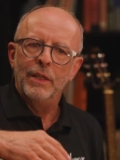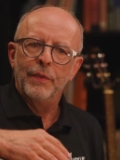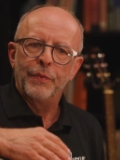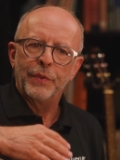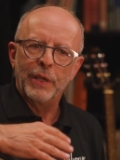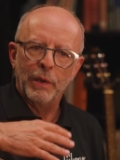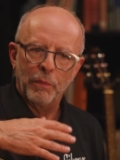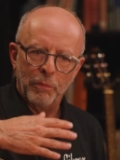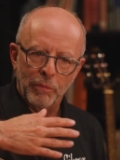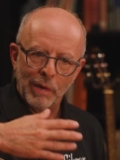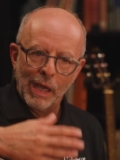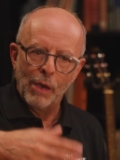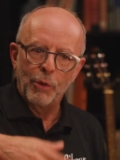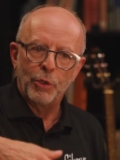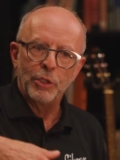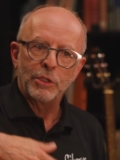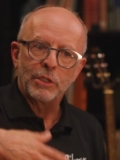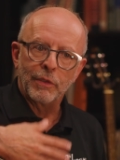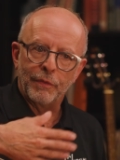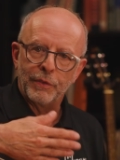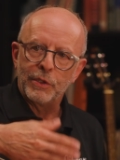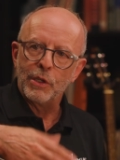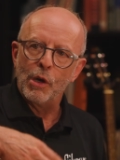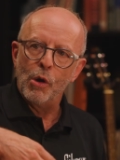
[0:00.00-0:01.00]
that roundness
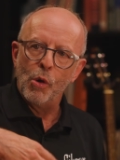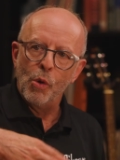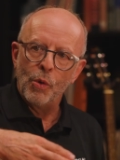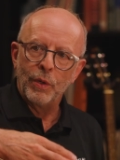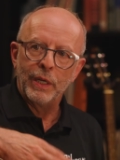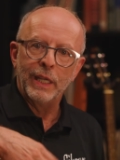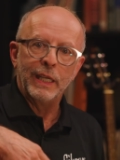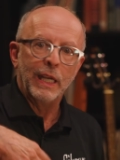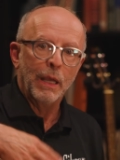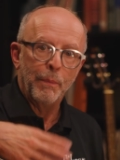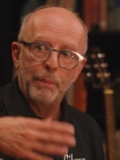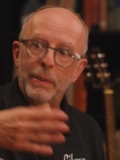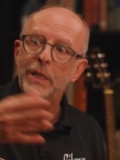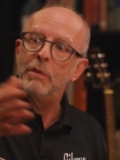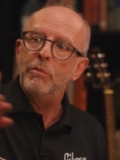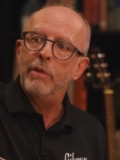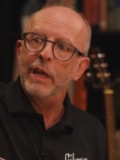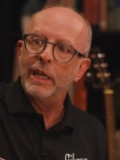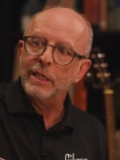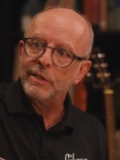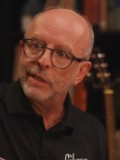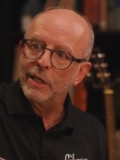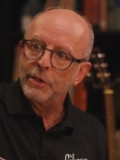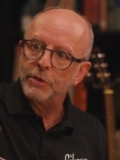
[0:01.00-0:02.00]
of tone and that
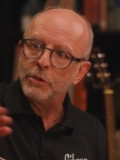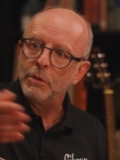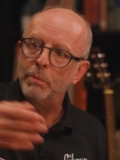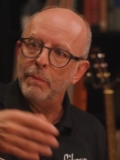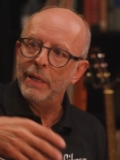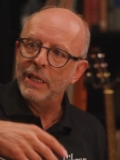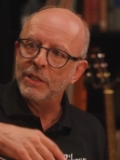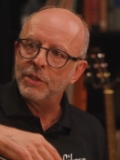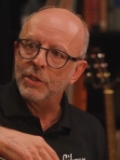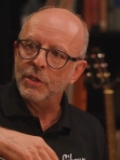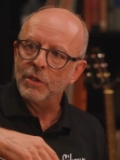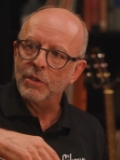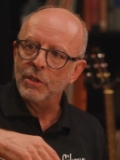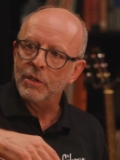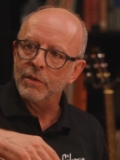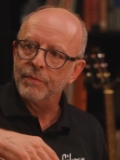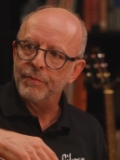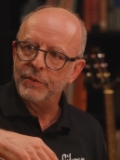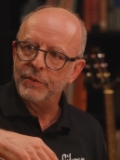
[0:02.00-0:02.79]
mid-range that you mentioned